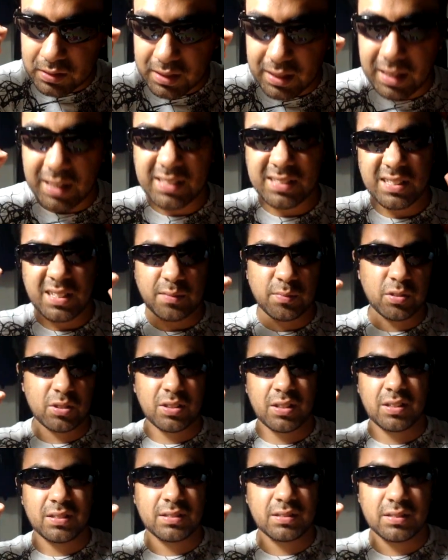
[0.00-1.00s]
see Lance
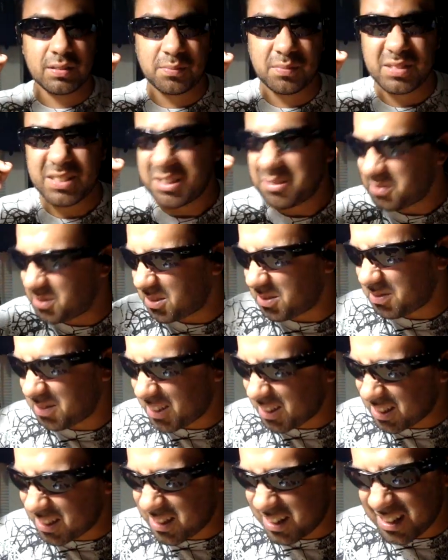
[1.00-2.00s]
Armstrong sometimes doing
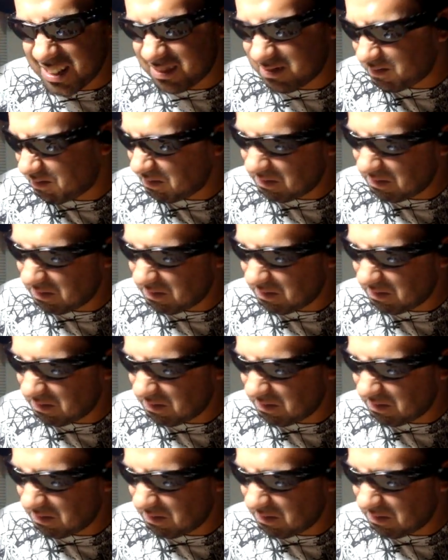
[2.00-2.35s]
just like,